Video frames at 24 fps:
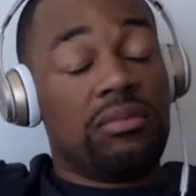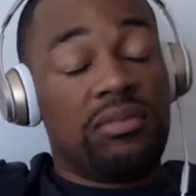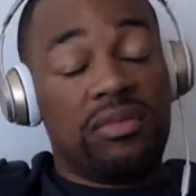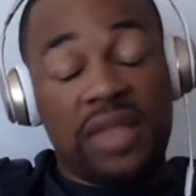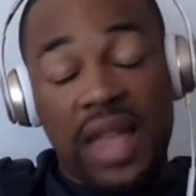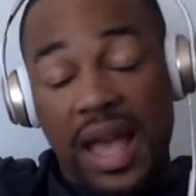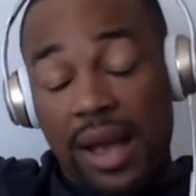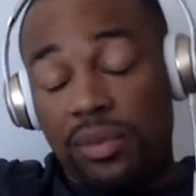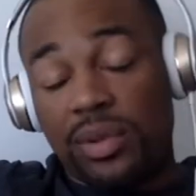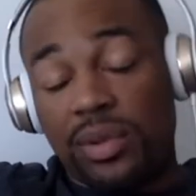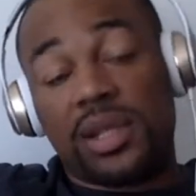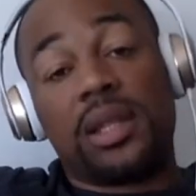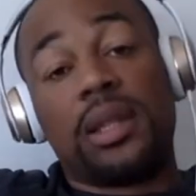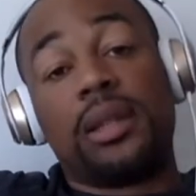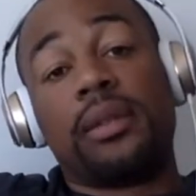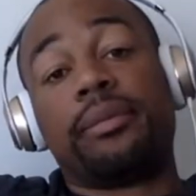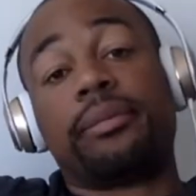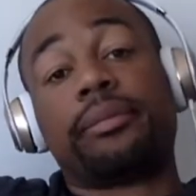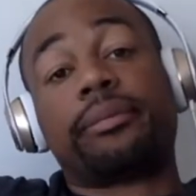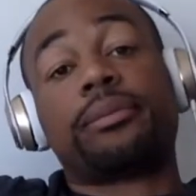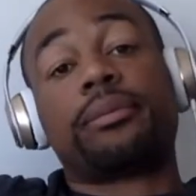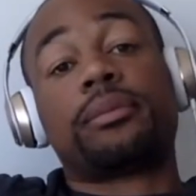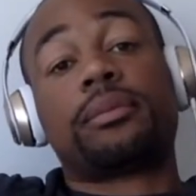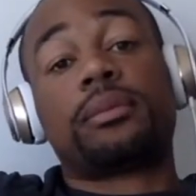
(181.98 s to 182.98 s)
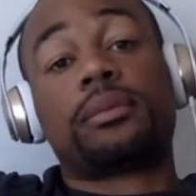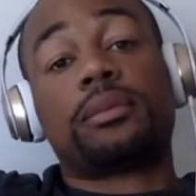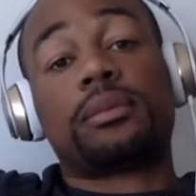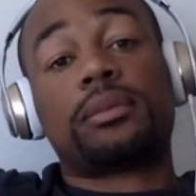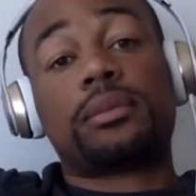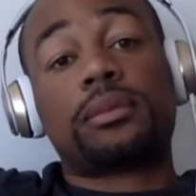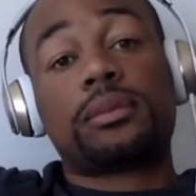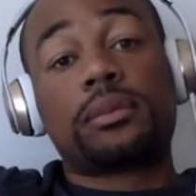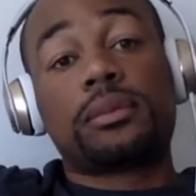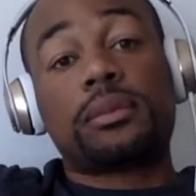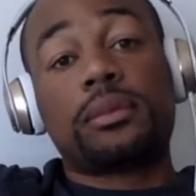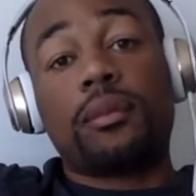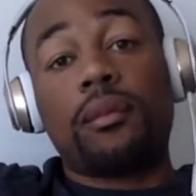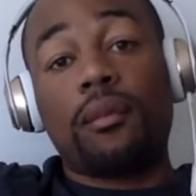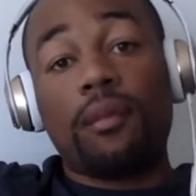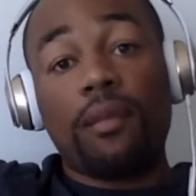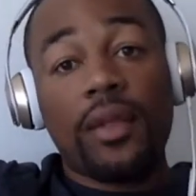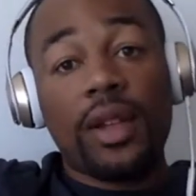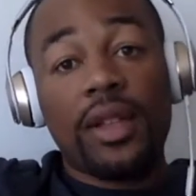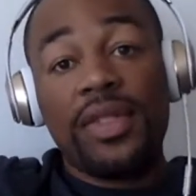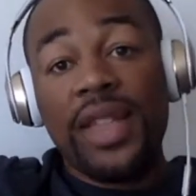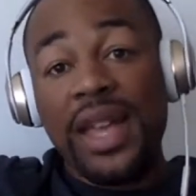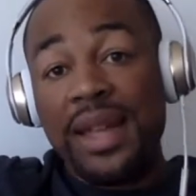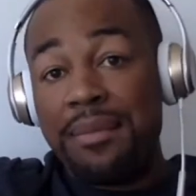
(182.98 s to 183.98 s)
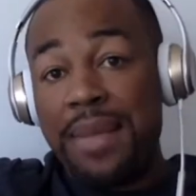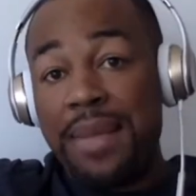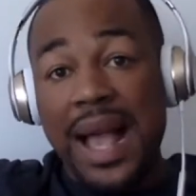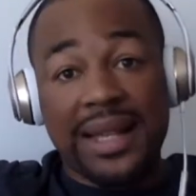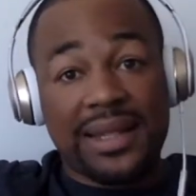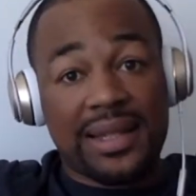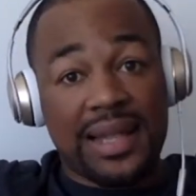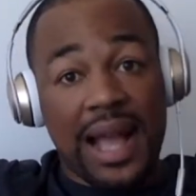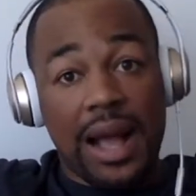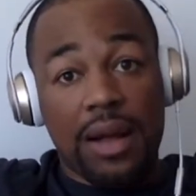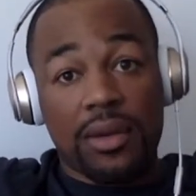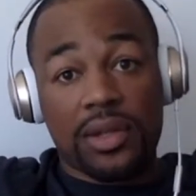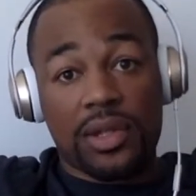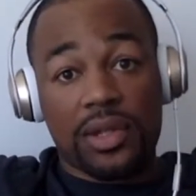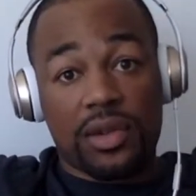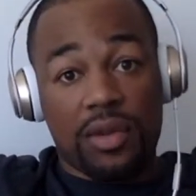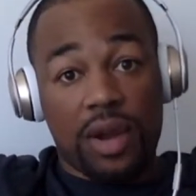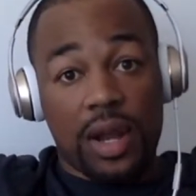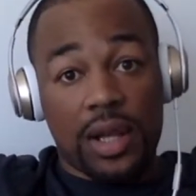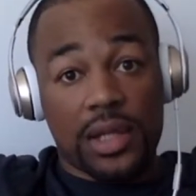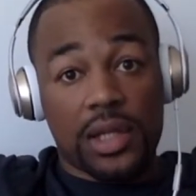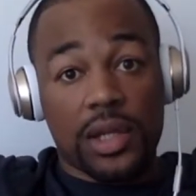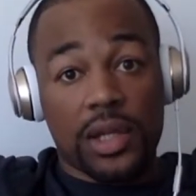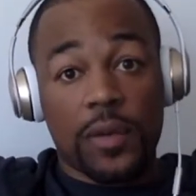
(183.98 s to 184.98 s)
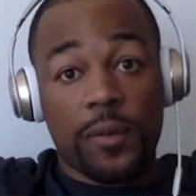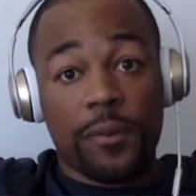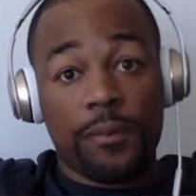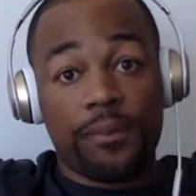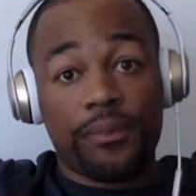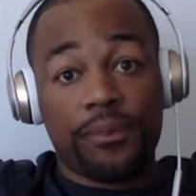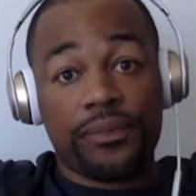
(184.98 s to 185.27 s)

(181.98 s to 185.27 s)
that was it. They maxed out in Toronto.